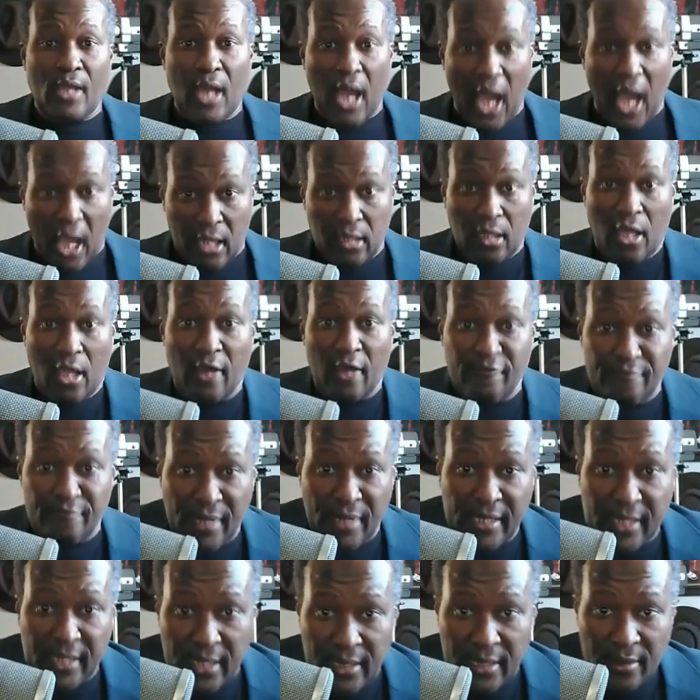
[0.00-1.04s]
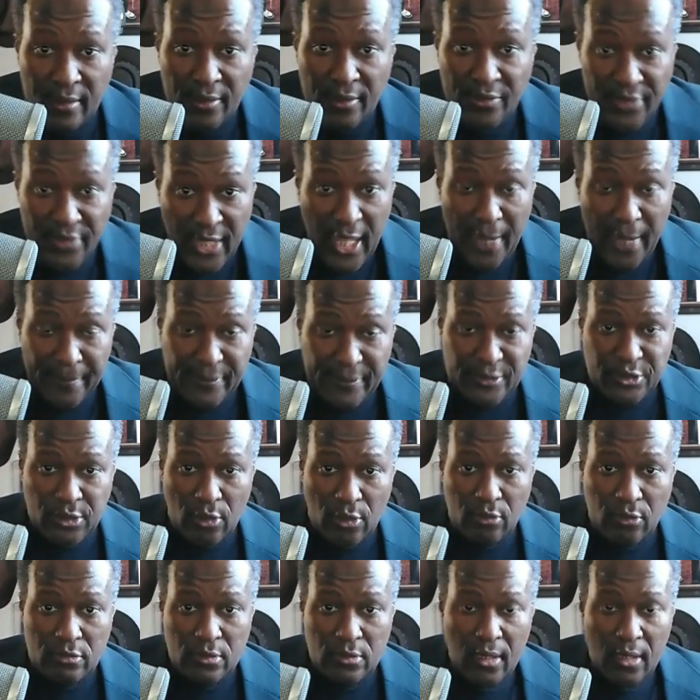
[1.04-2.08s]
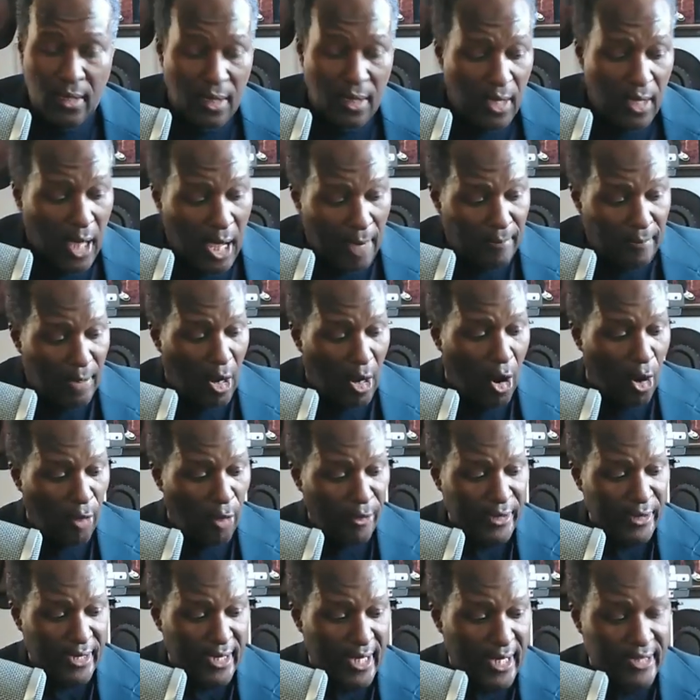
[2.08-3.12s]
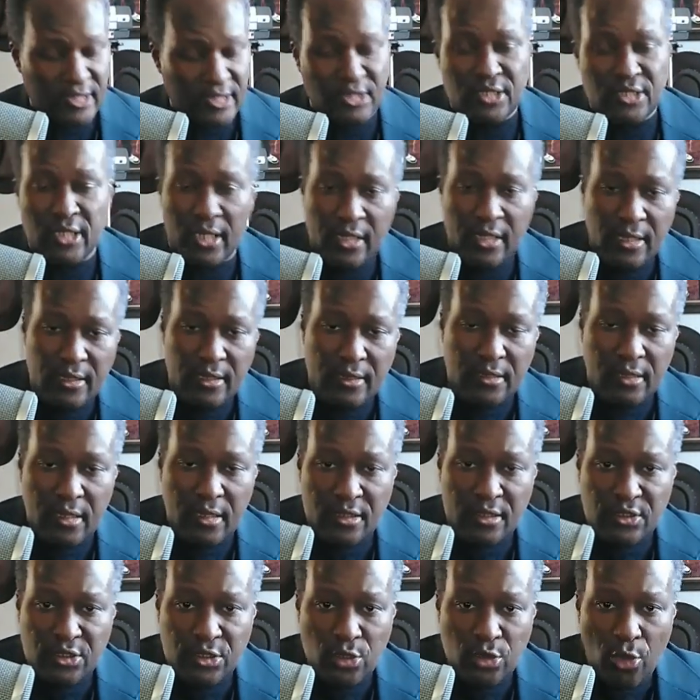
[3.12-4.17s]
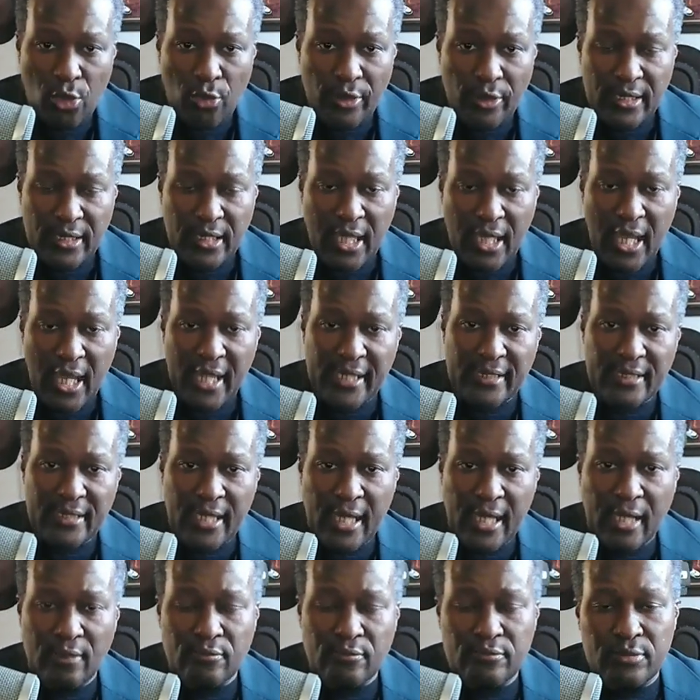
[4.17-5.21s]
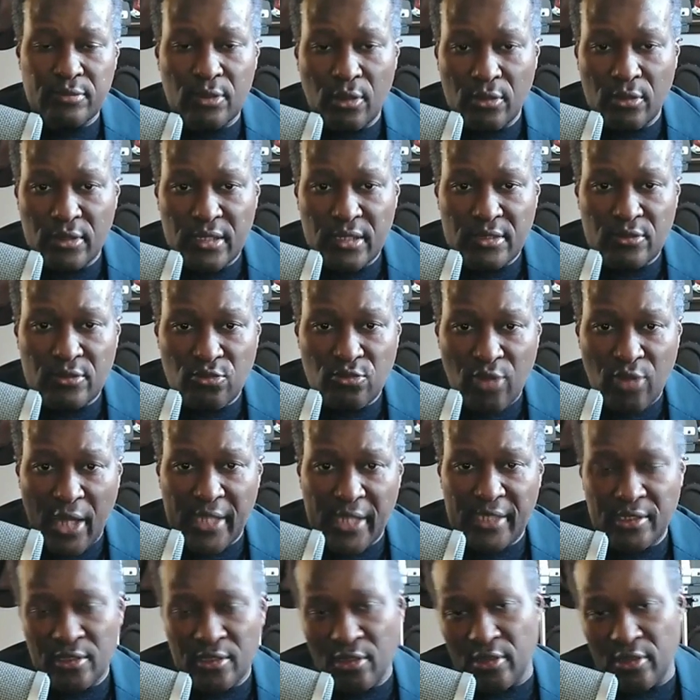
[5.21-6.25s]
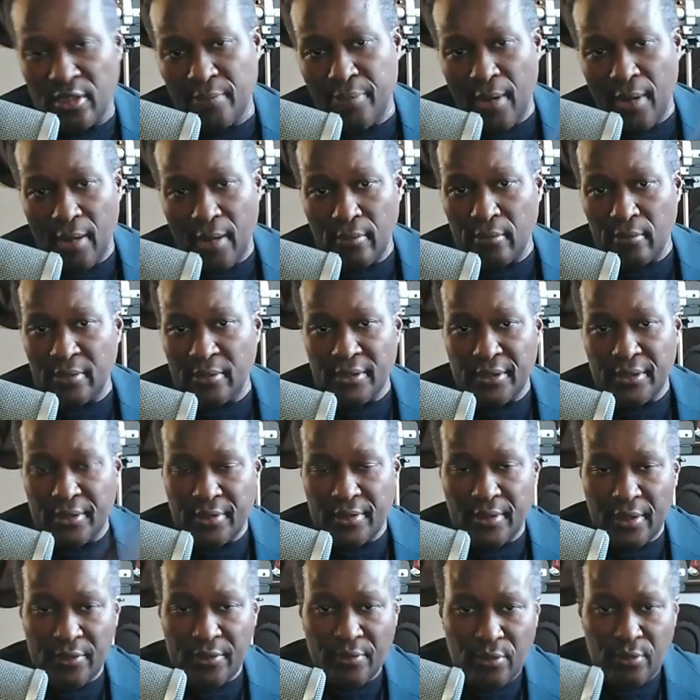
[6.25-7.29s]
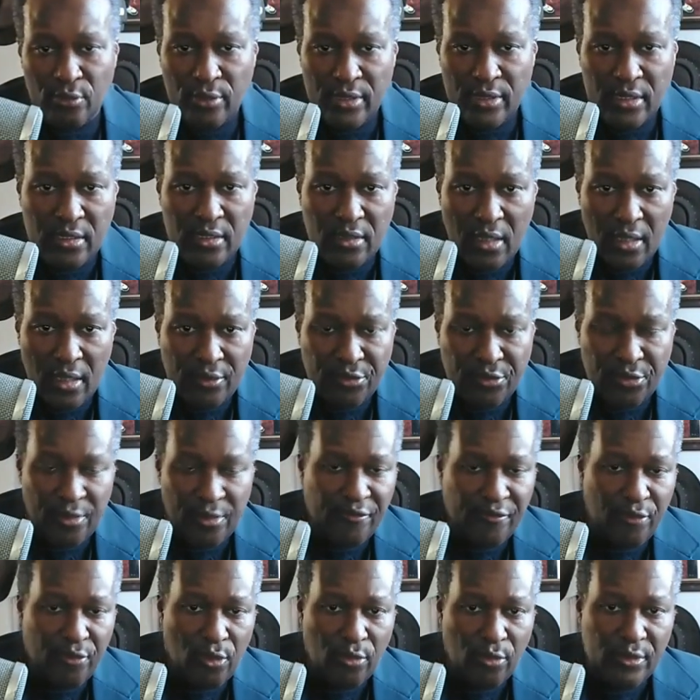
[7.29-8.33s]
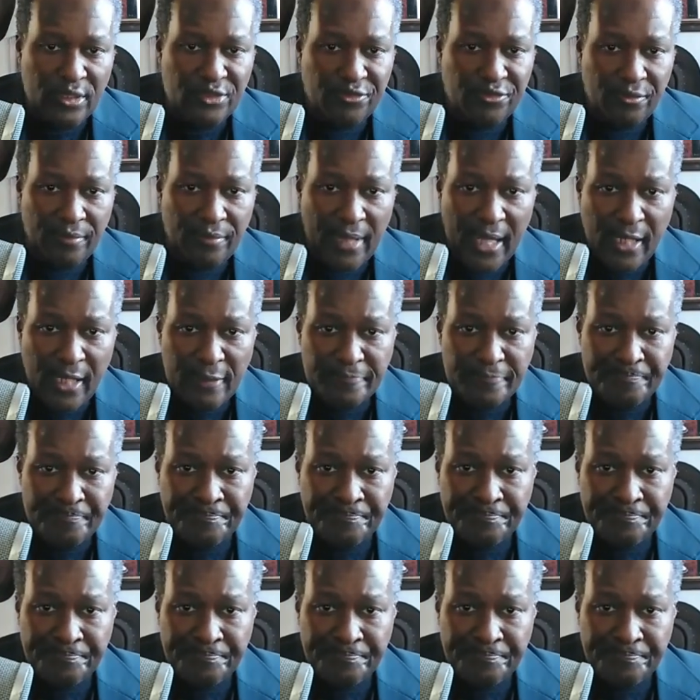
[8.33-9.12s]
I love making the episode. I'm already got the second uh, story lined out. I'm gonna get writing on it probably in another week, uh, three or four weeks from now.